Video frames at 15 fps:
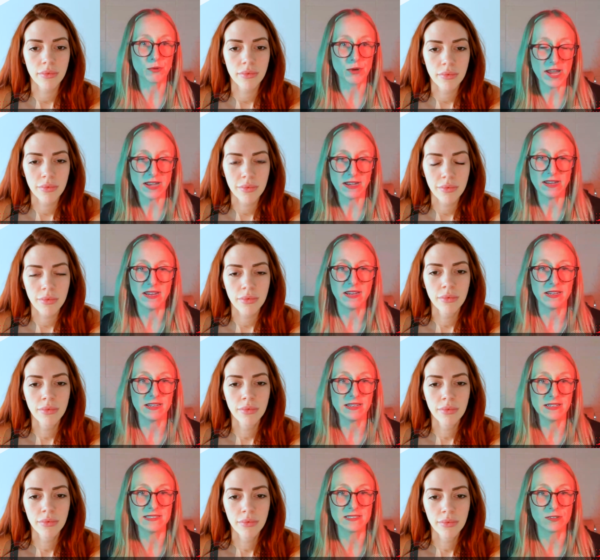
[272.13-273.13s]

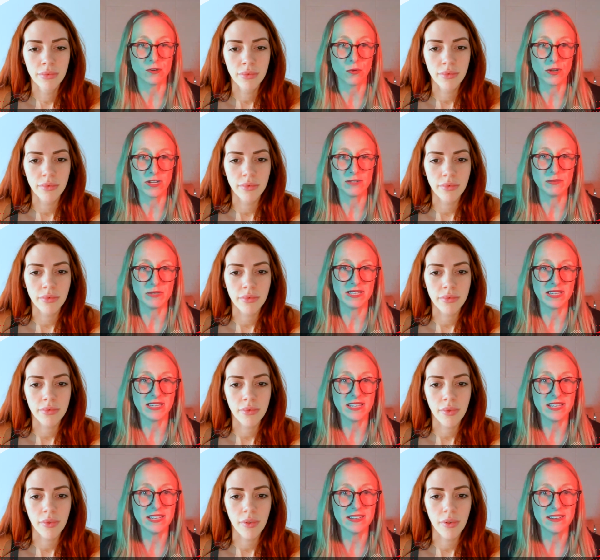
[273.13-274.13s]
Speaker 1: branding is going to be
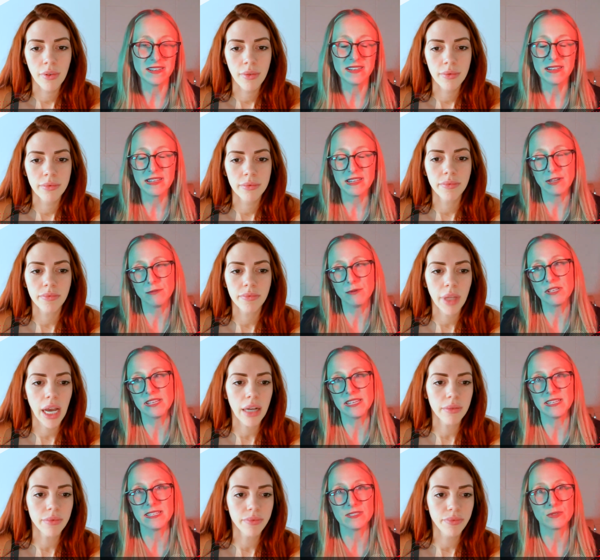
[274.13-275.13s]
key. And it
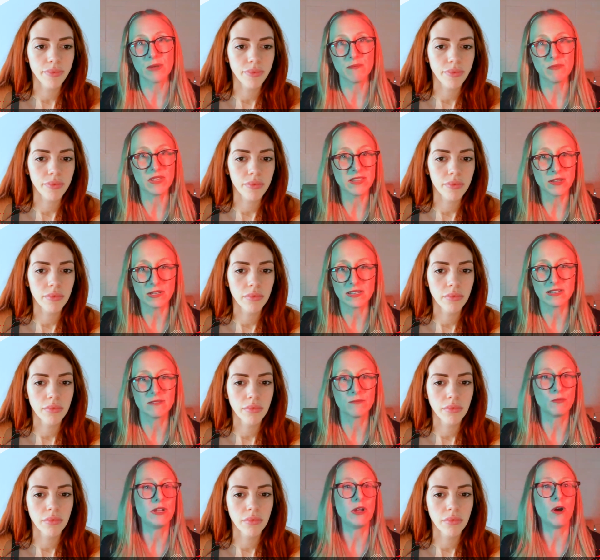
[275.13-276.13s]
really is something that
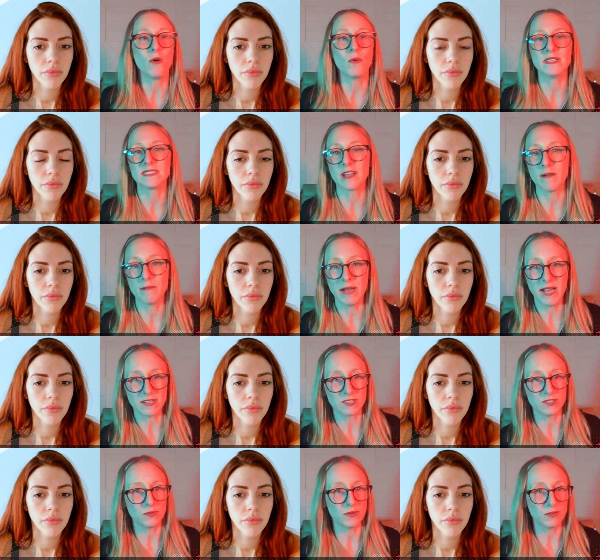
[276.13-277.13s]
we always come
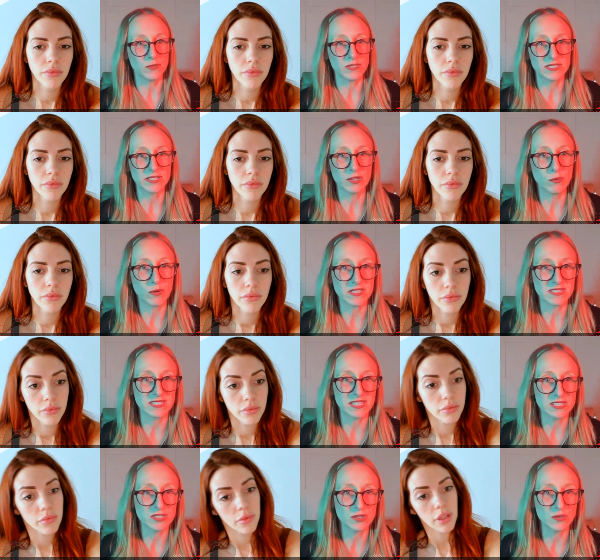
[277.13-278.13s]
back to on Whiskey
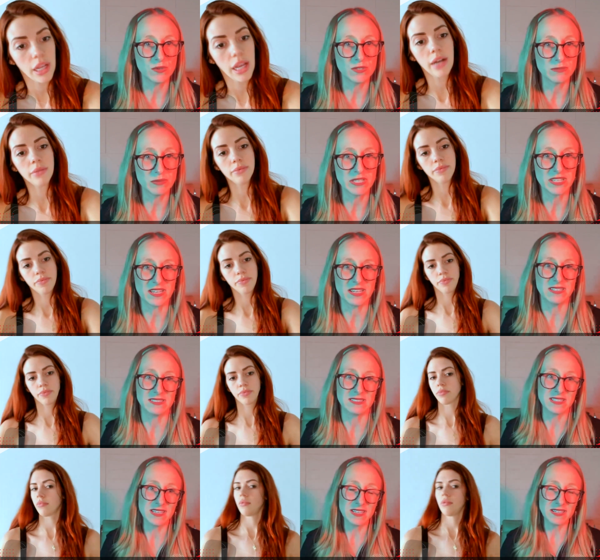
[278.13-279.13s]
Wednesday, too, is
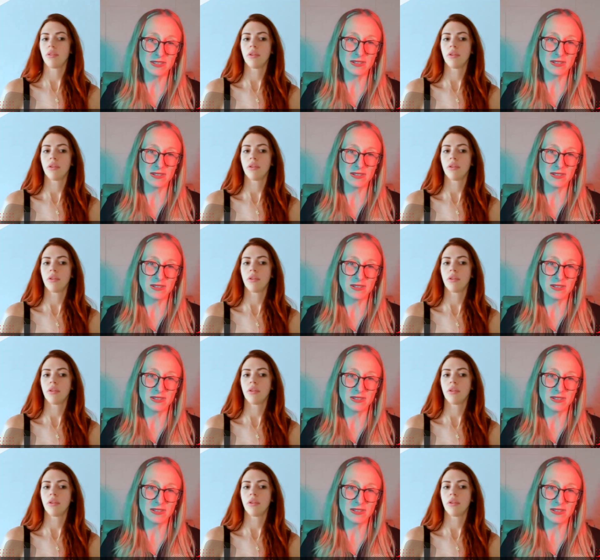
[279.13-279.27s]
because